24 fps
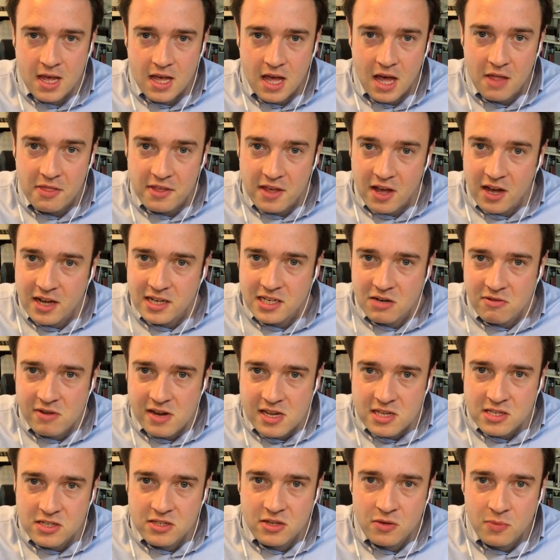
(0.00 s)
Uh, the idea
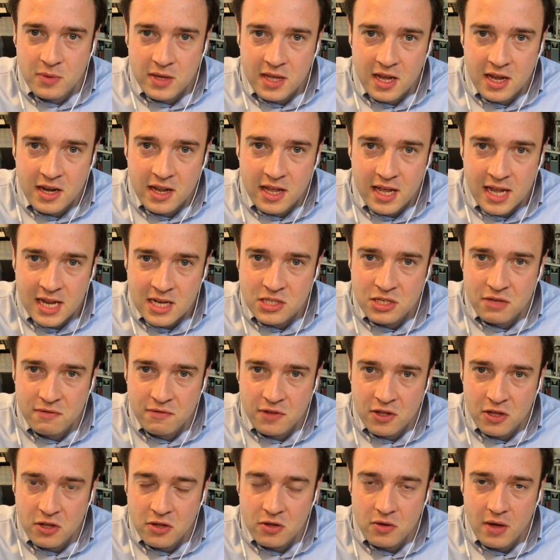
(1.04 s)
is that we're going to
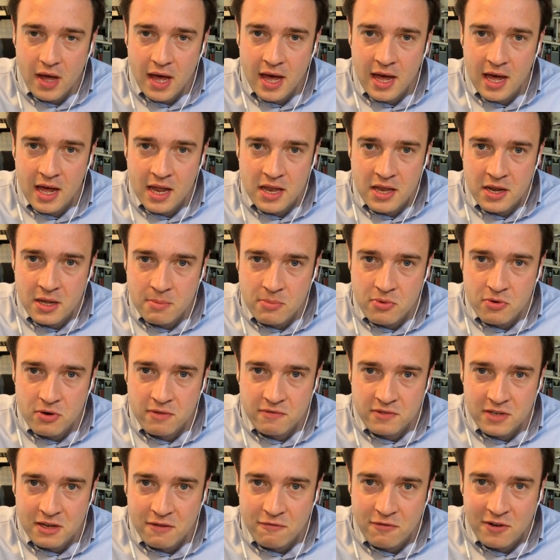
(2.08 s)
interview uh, a number
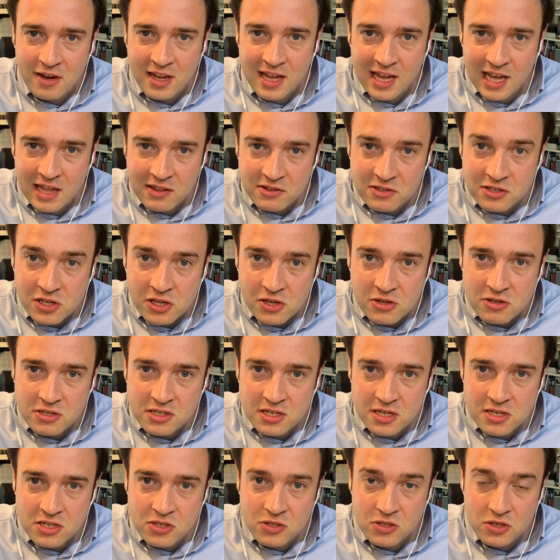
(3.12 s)
of different catheter
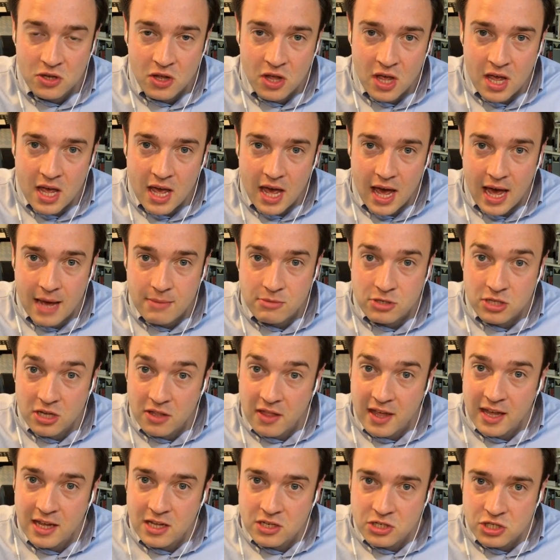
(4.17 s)
users um, so
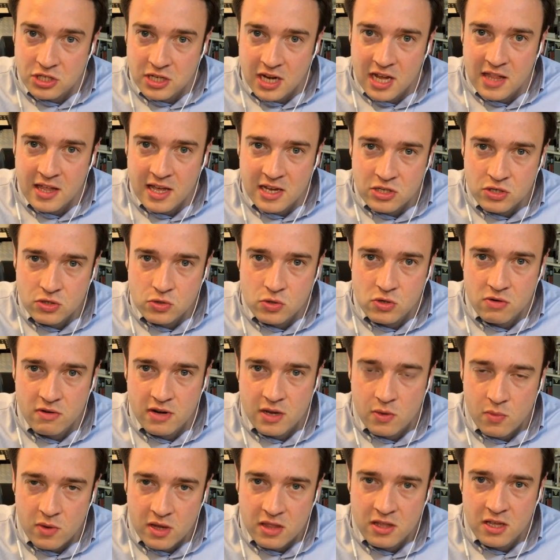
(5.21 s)
they can share their
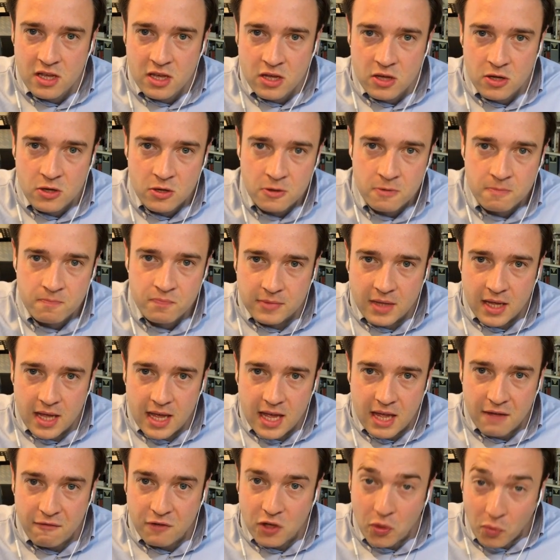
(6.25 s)
story with you.
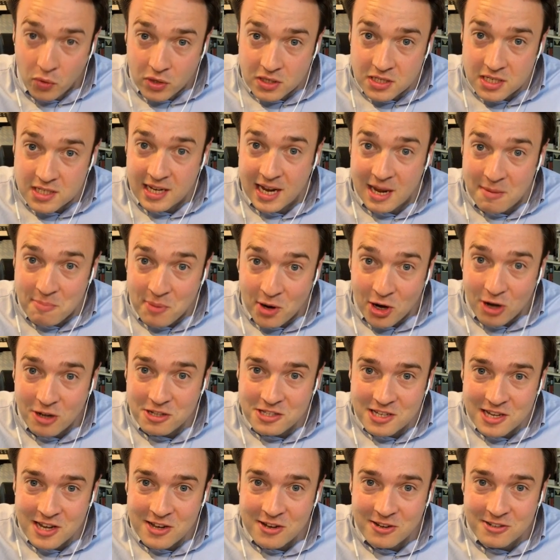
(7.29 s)
If you want to take
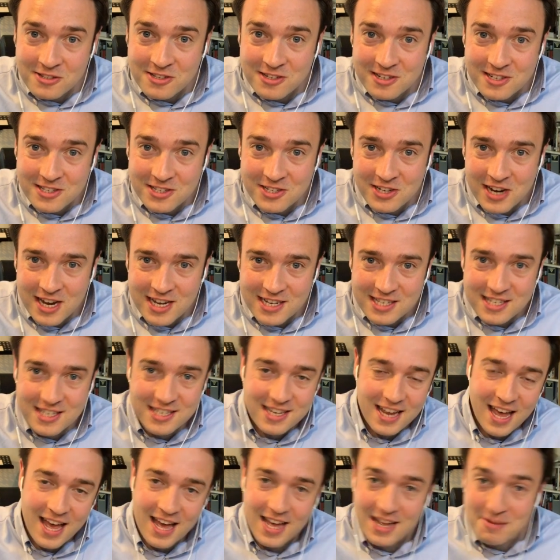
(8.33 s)
part in Continence Chats,
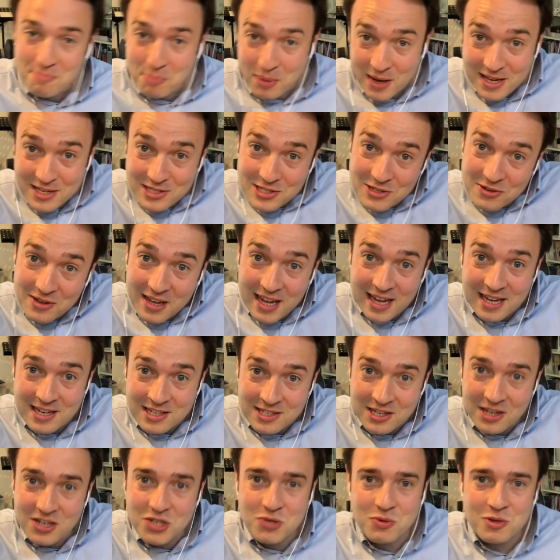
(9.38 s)
uh, please do get in
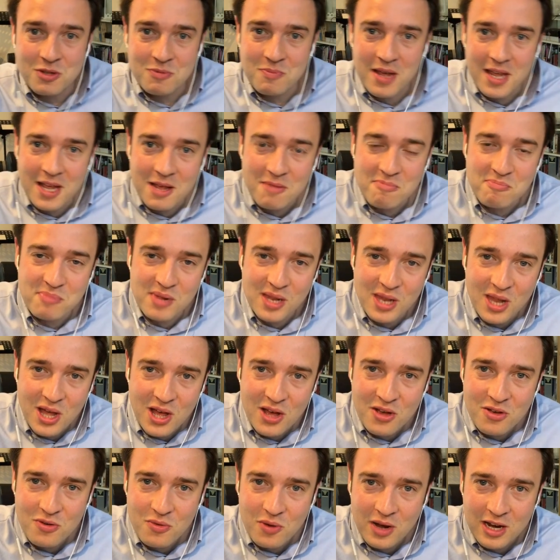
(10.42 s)
touch with me
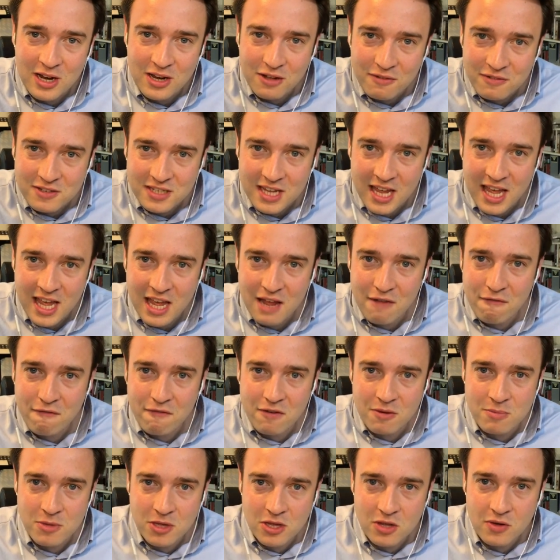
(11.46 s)
below. I'd love to hear
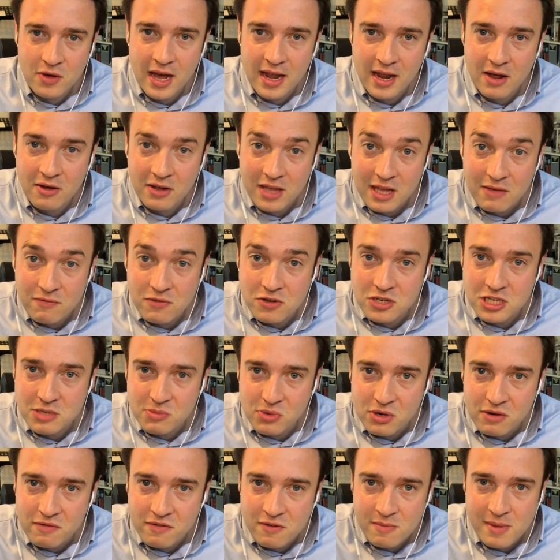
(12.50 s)
from you and I'll give you some
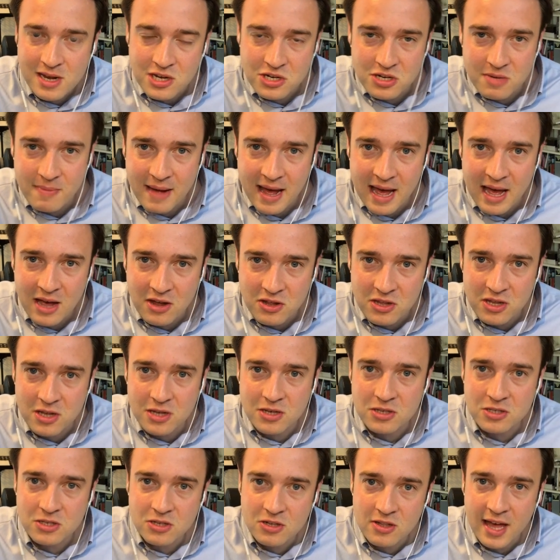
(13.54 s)
more information about how you
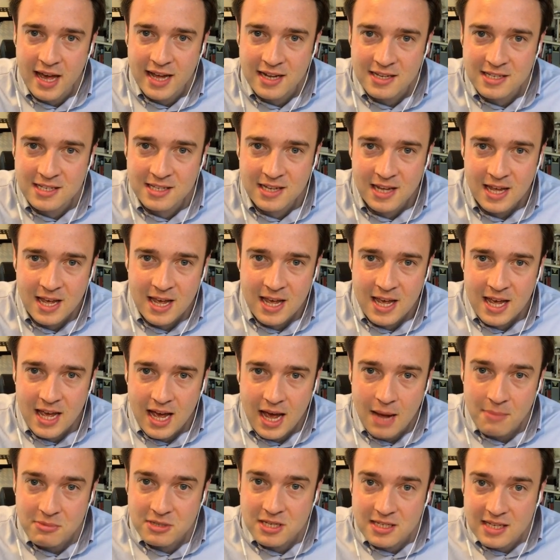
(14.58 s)
can do that.
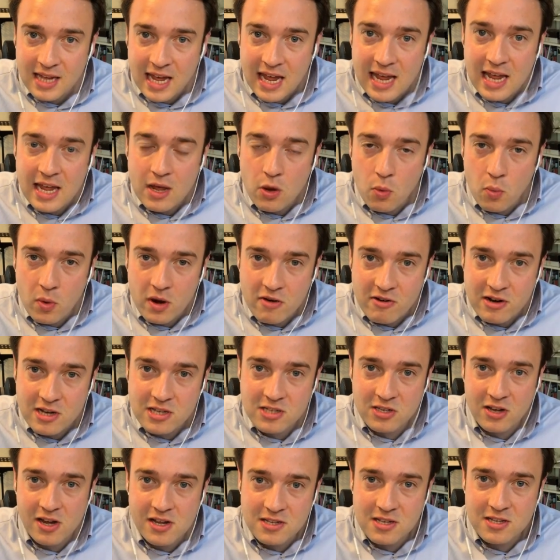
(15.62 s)
Um, today, we're
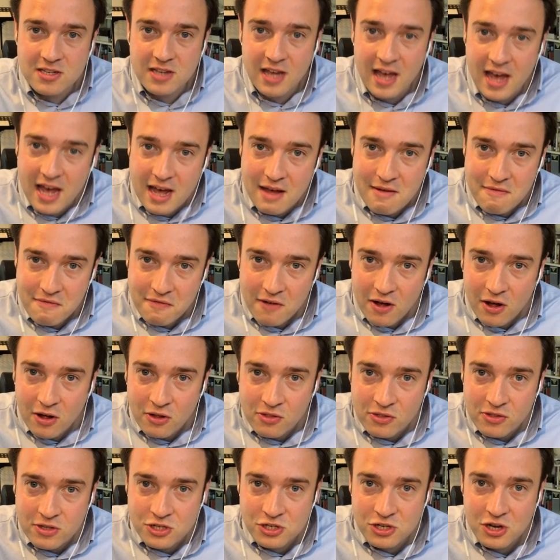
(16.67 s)
excited to have
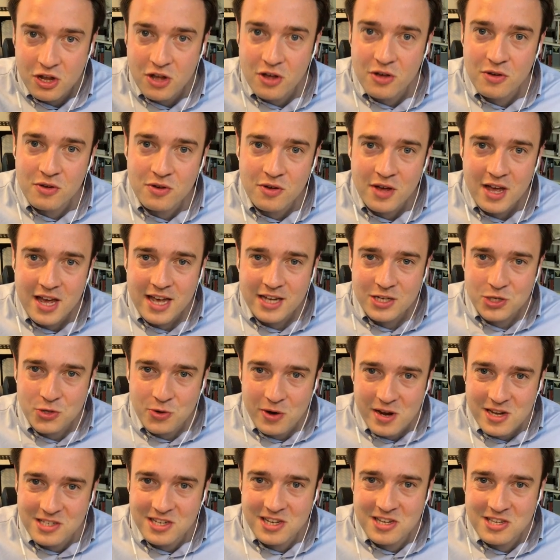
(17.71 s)
on the show
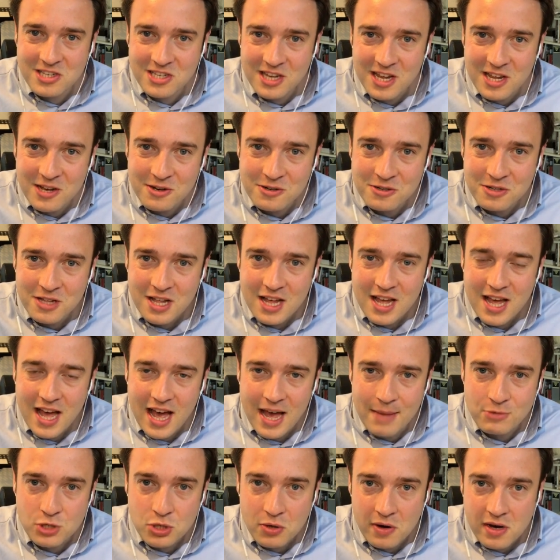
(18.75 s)
Tracey Seal.
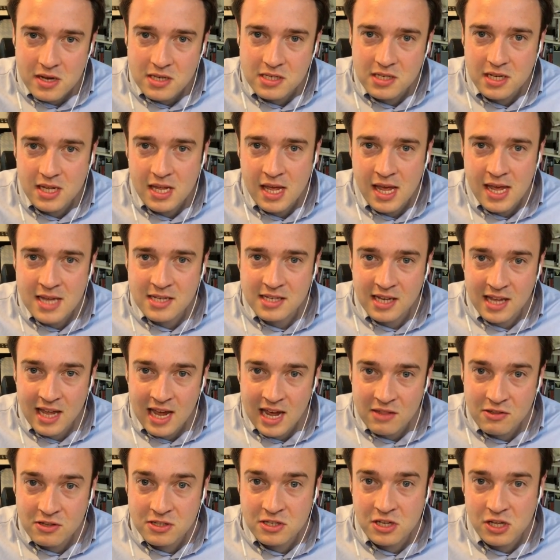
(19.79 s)
Um, Tracey is a
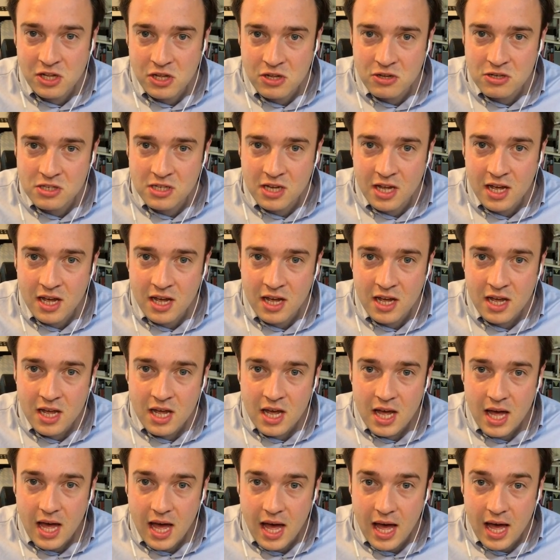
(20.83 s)
catheter user
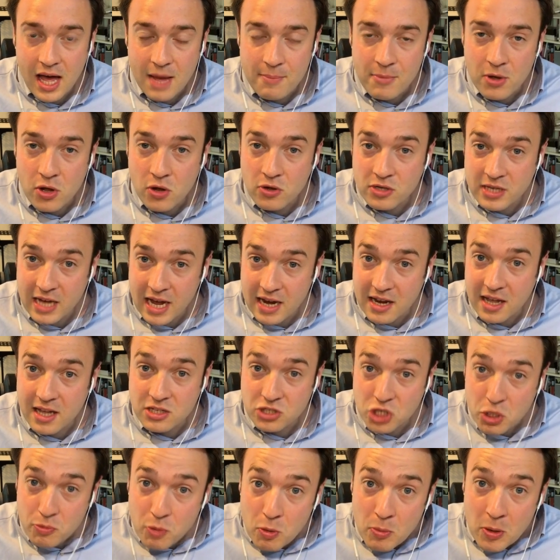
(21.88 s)
um, who's had a
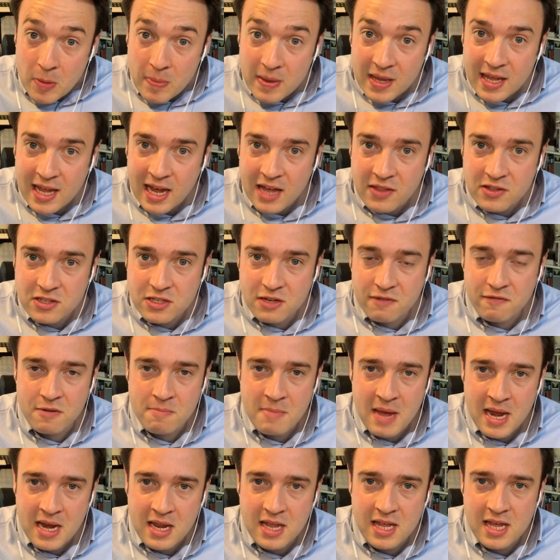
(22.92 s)
suprapubic catheter for
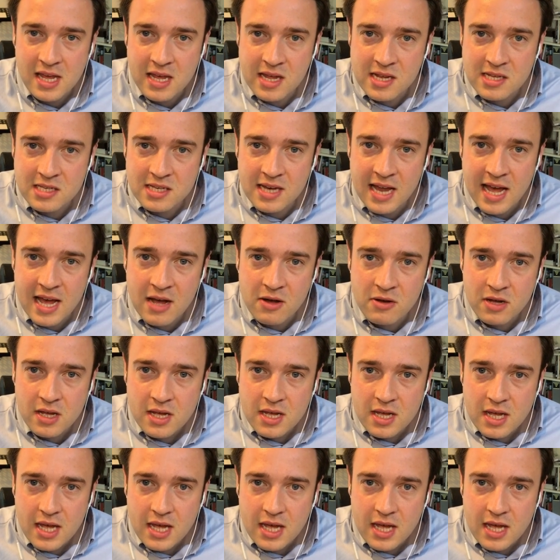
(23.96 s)
many years now.